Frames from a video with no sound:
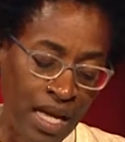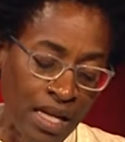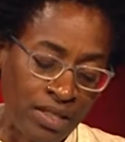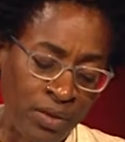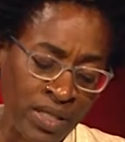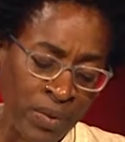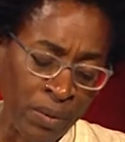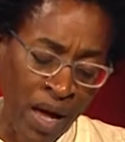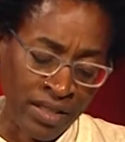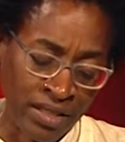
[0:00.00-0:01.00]
So as we
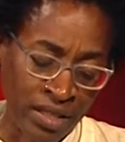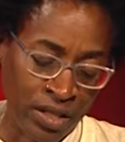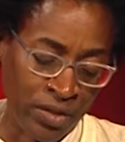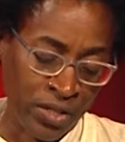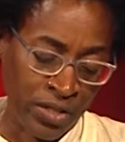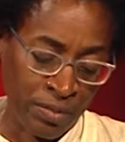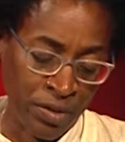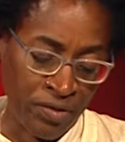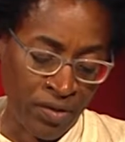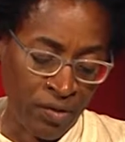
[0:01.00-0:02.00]
watched the looters
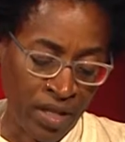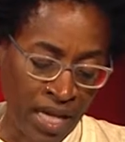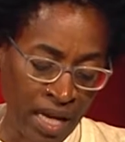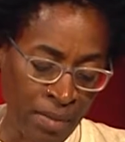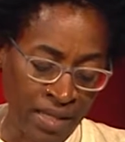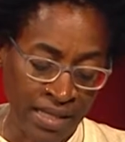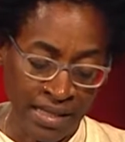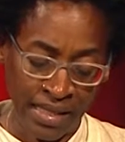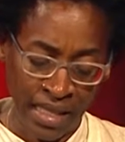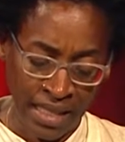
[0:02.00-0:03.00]
move through the neighborhood
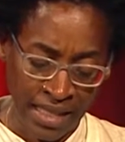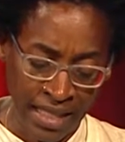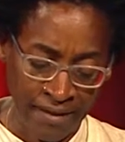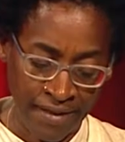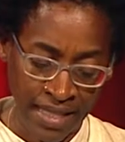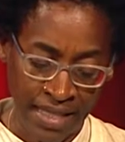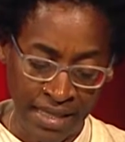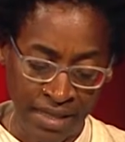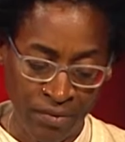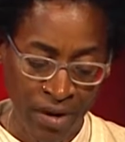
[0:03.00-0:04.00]
selling
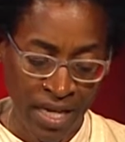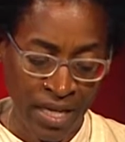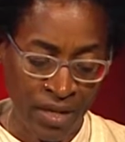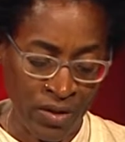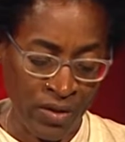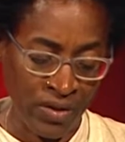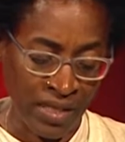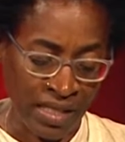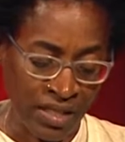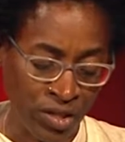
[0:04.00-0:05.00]
TVs and radios
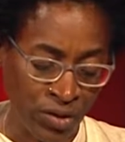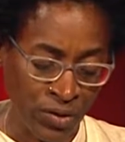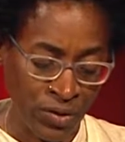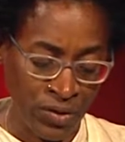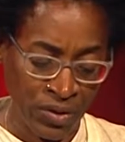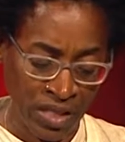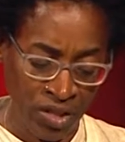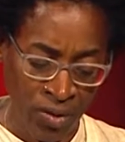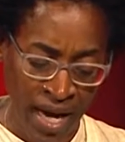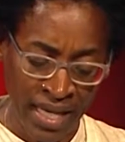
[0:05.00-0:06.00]
and shoes and
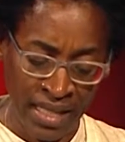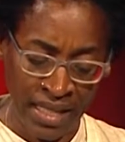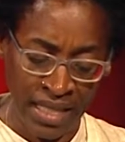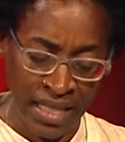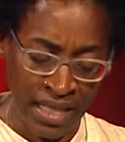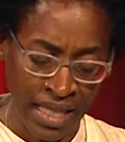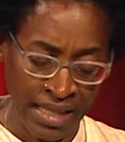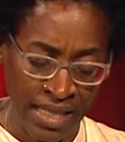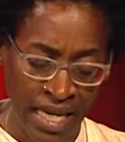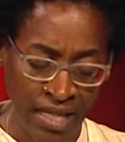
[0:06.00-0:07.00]
dry cleaning
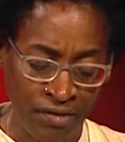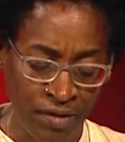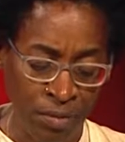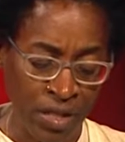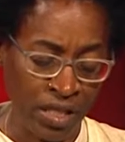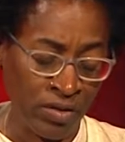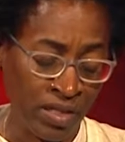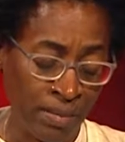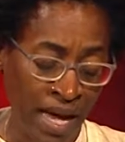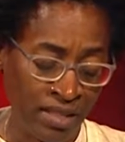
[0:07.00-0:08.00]
they'd taken from
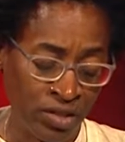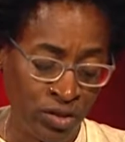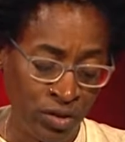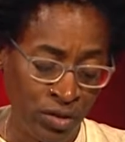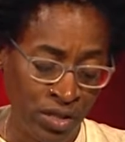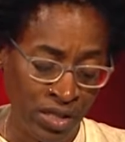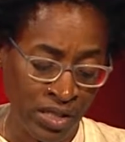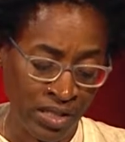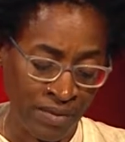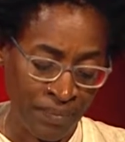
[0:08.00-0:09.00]
window-smashed
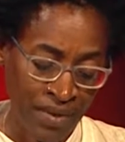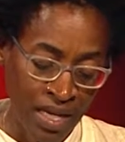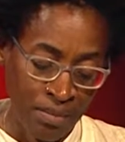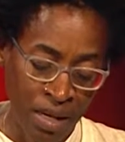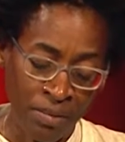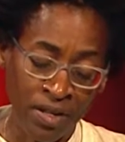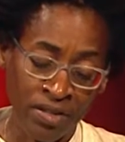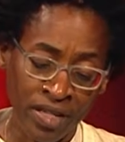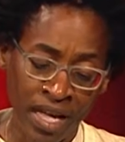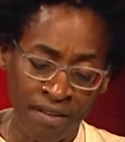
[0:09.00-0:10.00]
stores, my brother
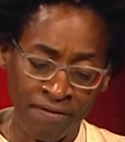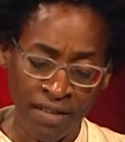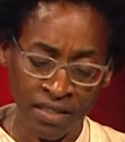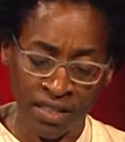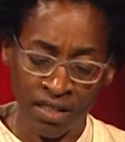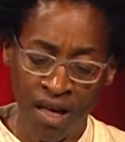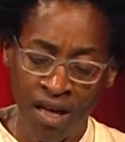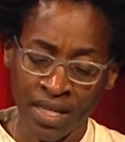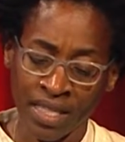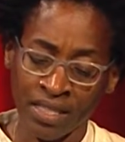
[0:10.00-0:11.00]
and I felt a
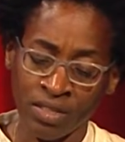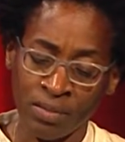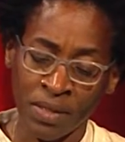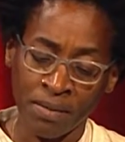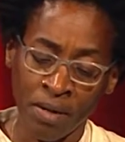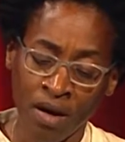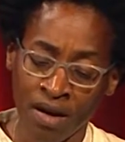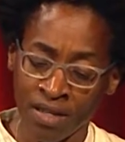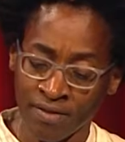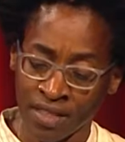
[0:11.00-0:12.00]
longing to be a
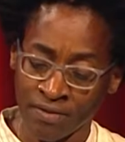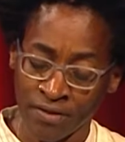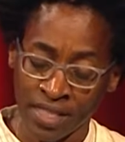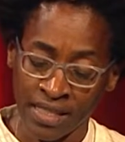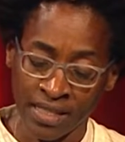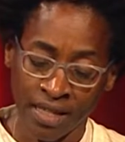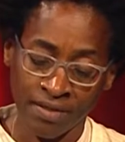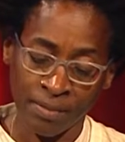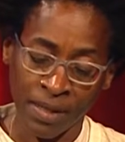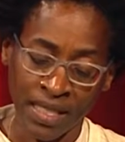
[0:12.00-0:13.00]
part of the free stuff
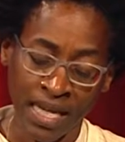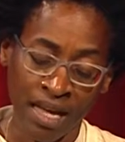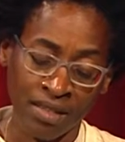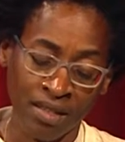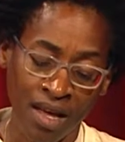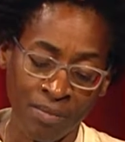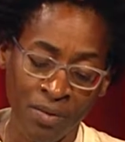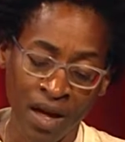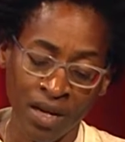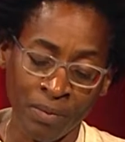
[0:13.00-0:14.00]
spilling out along
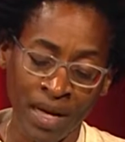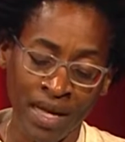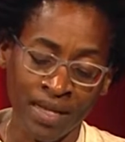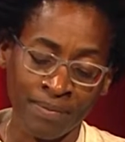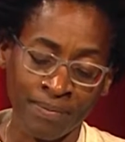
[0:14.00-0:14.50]
Broadway.